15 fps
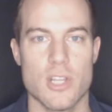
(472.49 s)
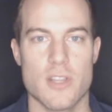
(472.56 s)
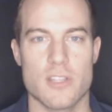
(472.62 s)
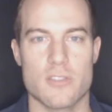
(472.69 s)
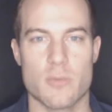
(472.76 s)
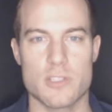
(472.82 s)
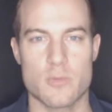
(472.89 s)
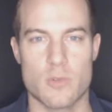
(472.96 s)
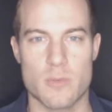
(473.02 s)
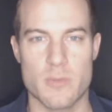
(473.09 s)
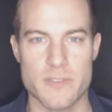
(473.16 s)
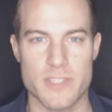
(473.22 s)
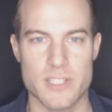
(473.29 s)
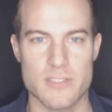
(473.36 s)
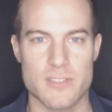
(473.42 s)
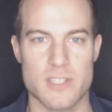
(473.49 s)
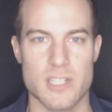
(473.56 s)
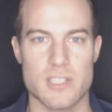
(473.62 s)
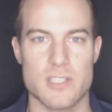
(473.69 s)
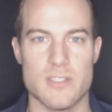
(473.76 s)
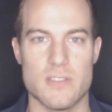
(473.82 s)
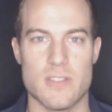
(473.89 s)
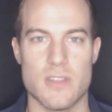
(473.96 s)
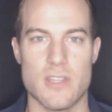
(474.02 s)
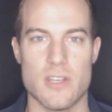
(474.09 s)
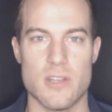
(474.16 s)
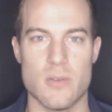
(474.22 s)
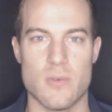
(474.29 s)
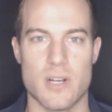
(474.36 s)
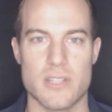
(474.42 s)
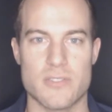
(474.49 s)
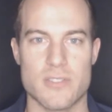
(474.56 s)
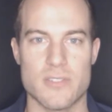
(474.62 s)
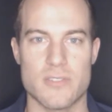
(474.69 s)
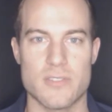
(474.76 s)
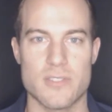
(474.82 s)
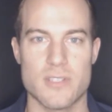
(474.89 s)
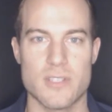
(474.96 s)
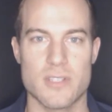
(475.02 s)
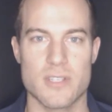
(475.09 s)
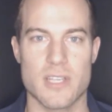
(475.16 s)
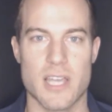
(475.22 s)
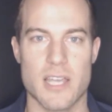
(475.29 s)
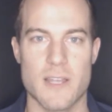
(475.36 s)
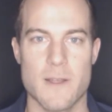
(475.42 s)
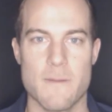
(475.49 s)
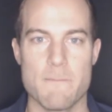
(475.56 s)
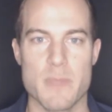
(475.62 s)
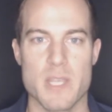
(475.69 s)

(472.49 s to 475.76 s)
that's much more about the distinctions and the nuances. Okay.